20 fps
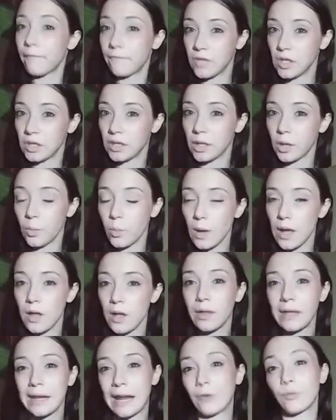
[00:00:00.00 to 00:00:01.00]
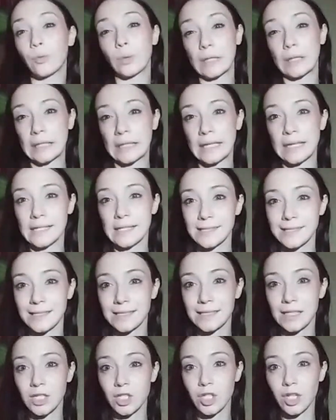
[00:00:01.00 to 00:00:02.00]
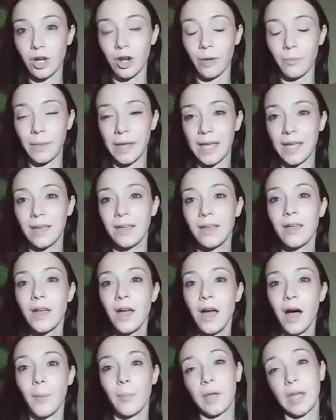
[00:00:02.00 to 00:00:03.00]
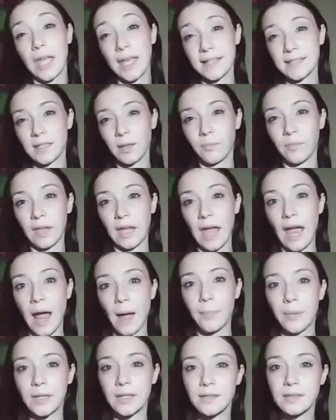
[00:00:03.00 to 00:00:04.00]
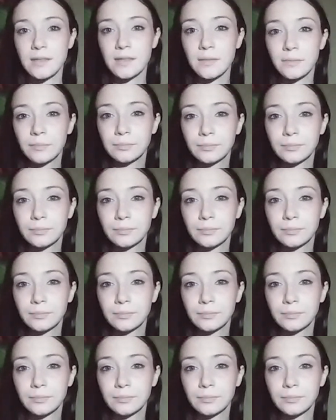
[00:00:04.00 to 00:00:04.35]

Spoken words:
feeling well and I really need his attention on me in case something happens.